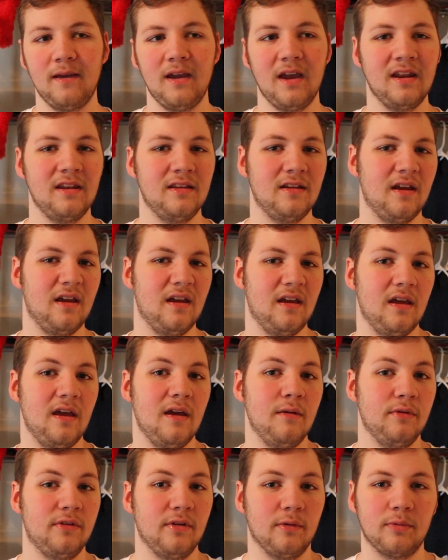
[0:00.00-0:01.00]
And
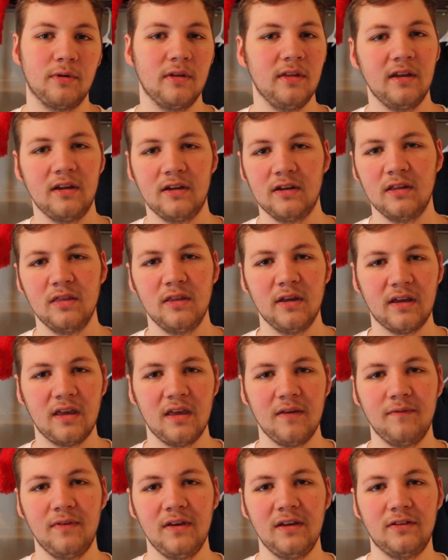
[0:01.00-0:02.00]
it was a really good
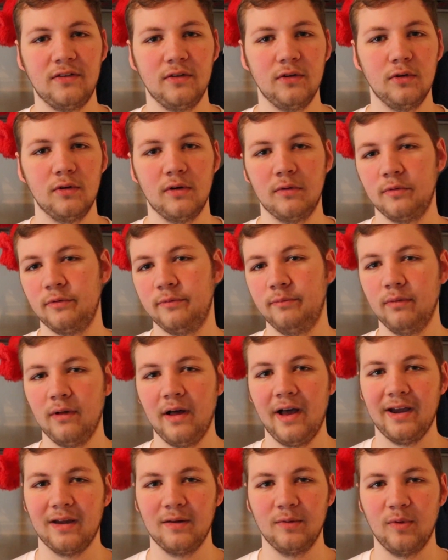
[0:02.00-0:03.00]
looking V2. It was
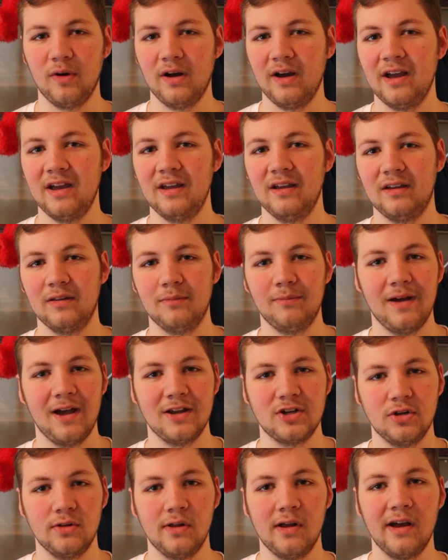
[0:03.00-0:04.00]
black and white, it could
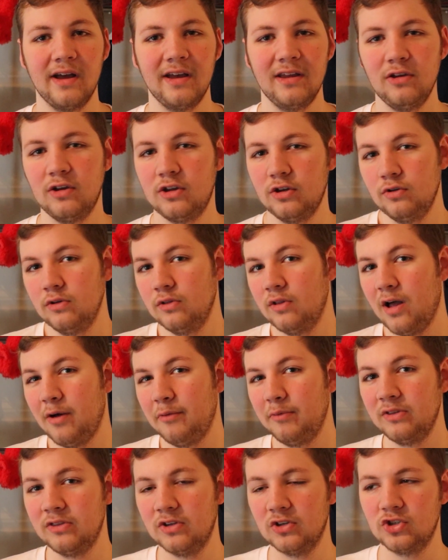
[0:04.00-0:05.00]
match a lot. You could do a
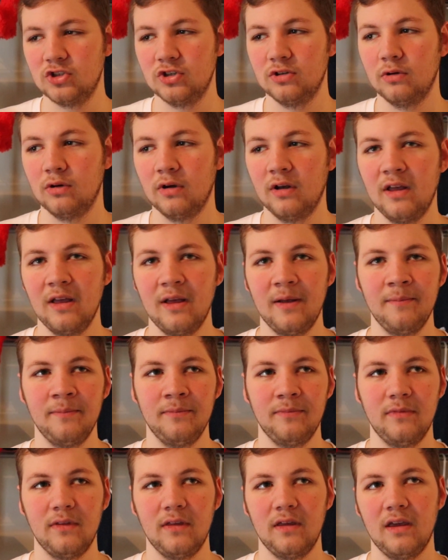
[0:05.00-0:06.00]
lot with the shoe.
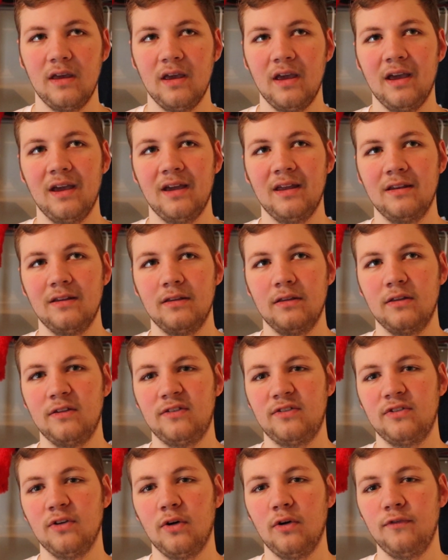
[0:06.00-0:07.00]
And the
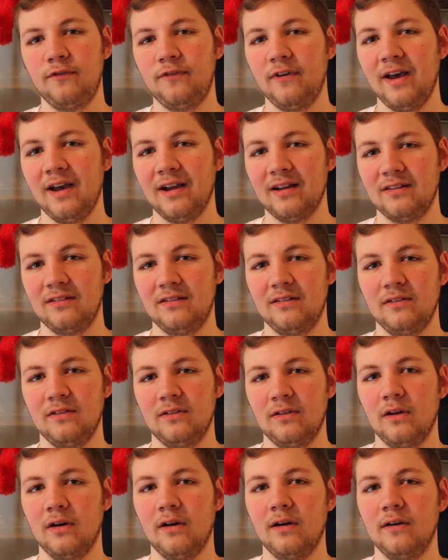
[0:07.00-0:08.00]
sole fact
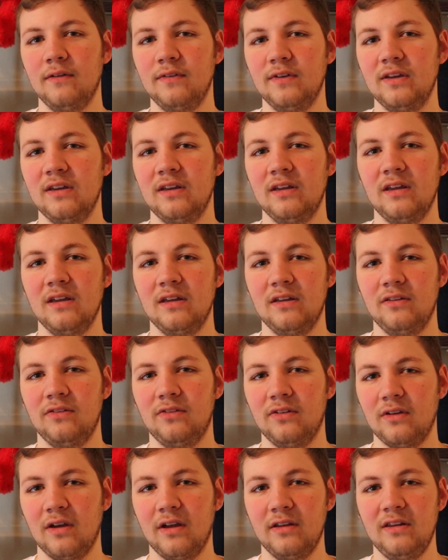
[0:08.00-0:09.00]
of it is
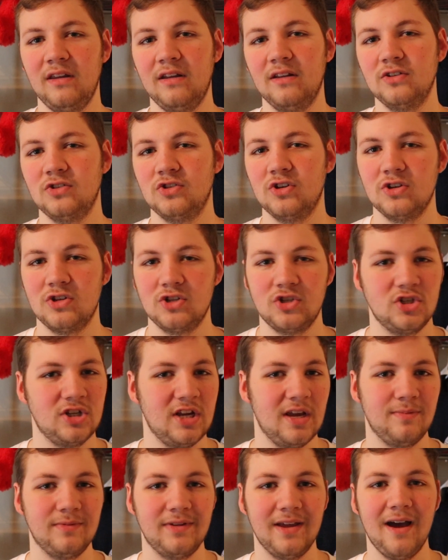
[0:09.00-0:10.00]
Adidas just
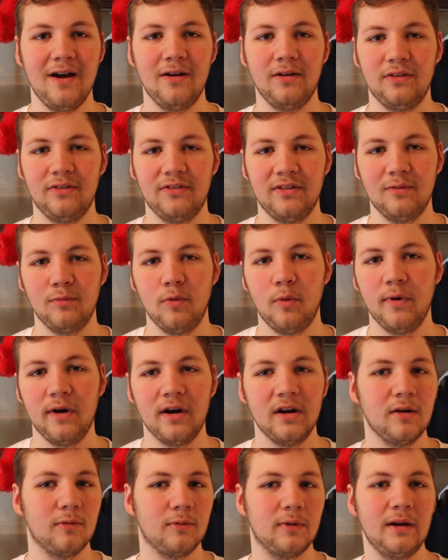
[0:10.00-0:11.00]
cheaped out and said, well, we're
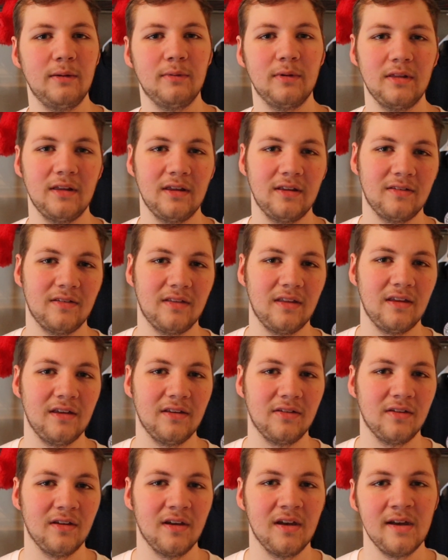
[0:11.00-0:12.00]
gonna re-release
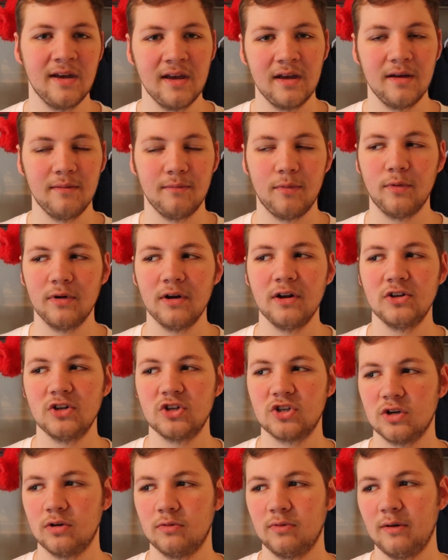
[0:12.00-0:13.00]
these, but we're not
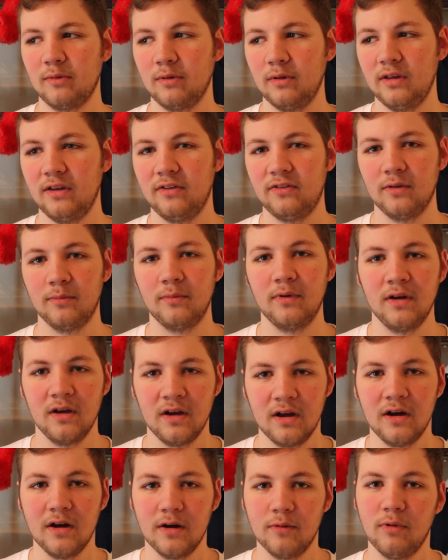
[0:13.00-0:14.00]
just gonna re-release them,
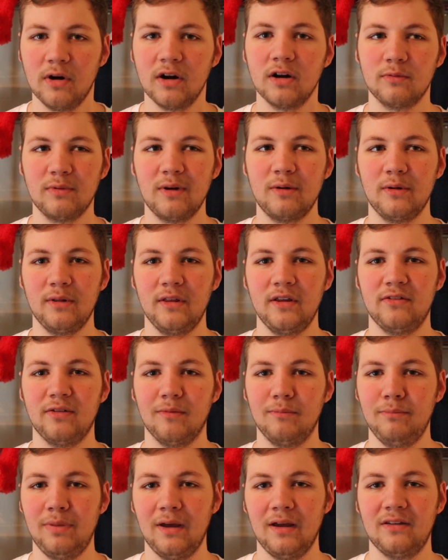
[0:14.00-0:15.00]
we're gonna re-release
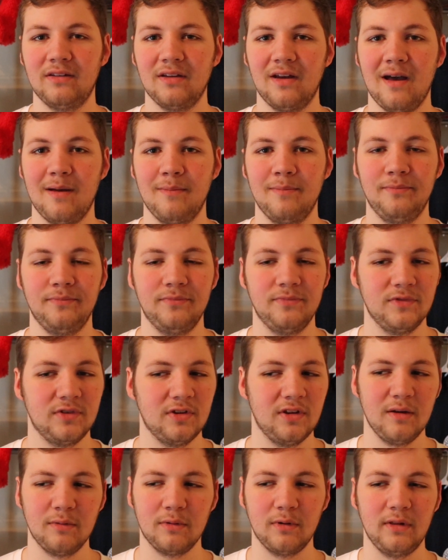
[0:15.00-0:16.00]
them big time.
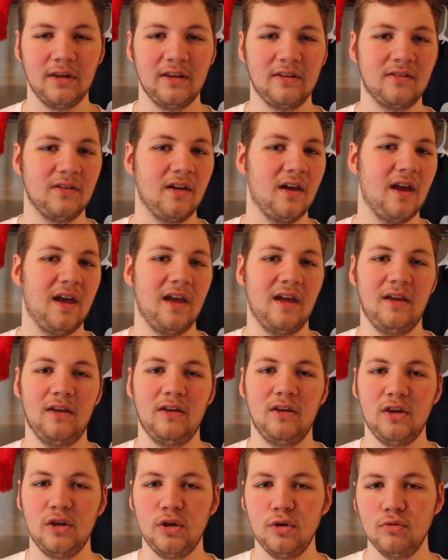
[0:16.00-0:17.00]
So they released a
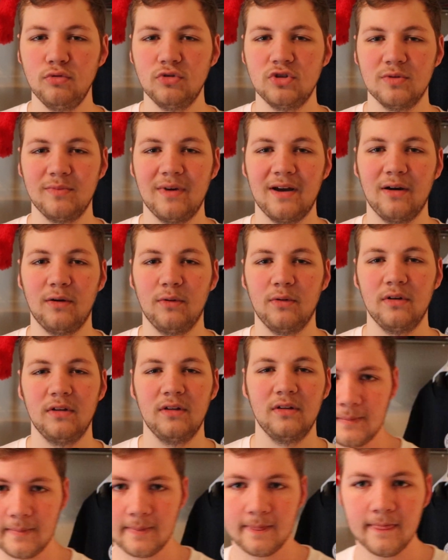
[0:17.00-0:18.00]
huge amount.
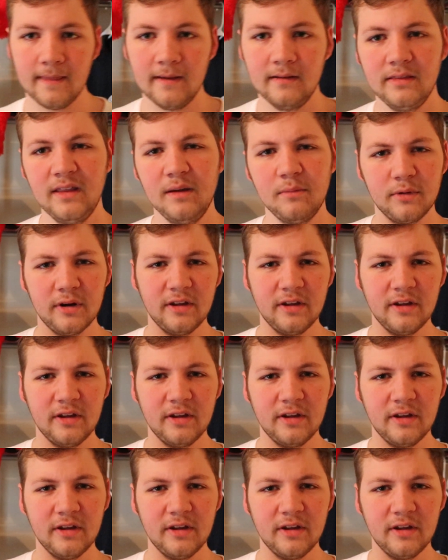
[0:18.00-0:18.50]
Them